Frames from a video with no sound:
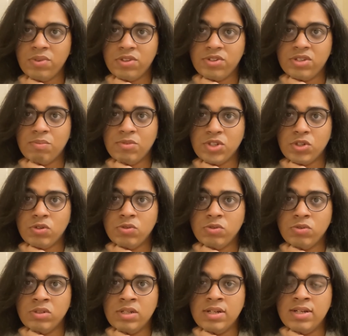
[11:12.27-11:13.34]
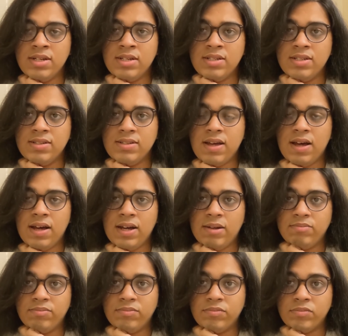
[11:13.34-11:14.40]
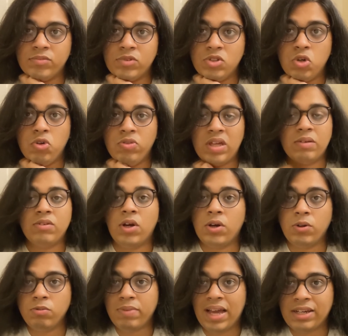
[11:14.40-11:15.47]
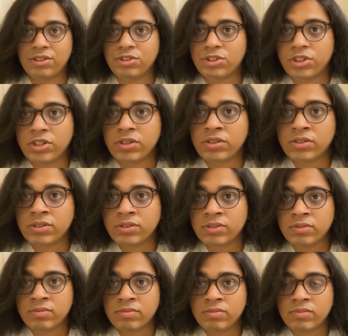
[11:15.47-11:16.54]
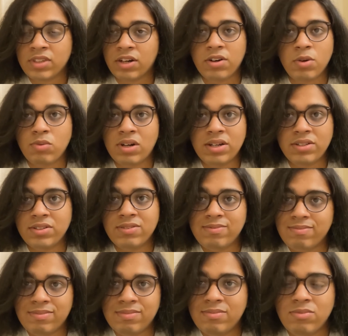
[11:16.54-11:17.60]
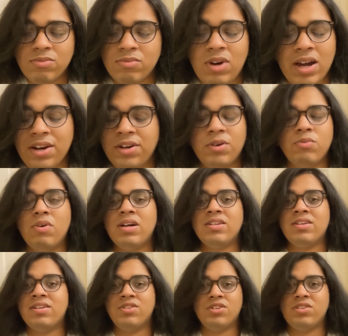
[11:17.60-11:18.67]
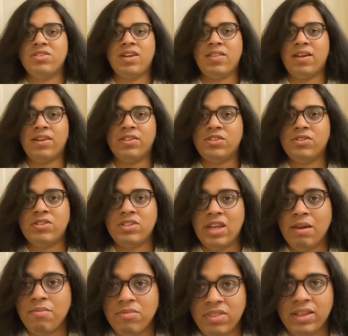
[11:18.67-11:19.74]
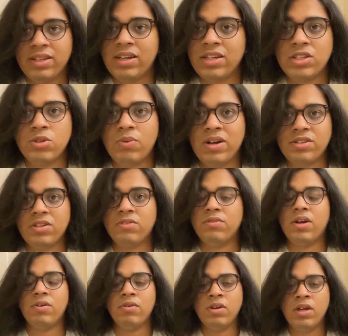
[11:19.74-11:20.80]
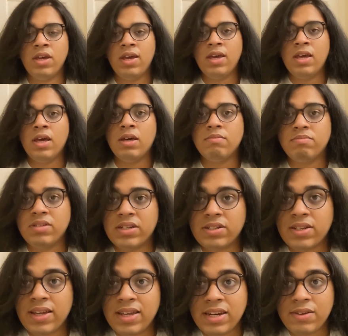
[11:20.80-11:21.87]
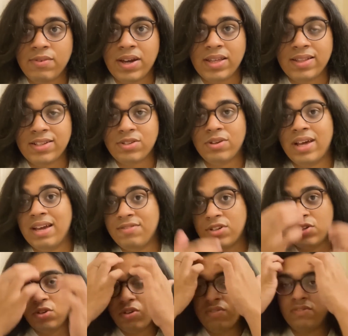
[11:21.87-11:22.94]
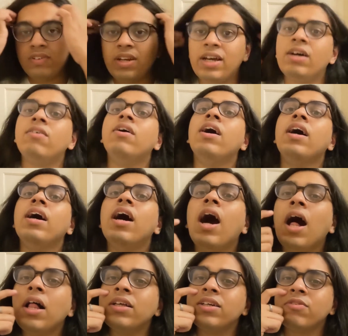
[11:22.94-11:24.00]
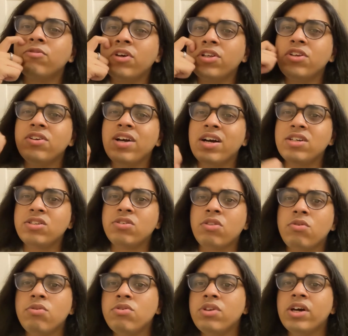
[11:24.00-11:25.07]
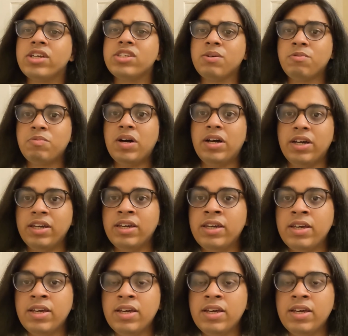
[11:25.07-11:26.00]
the summer school on that whole package. I don't know why did I just say that same thing like twice in a row. But anyway, that's all I have to do for now. I'll run you guys through like some of my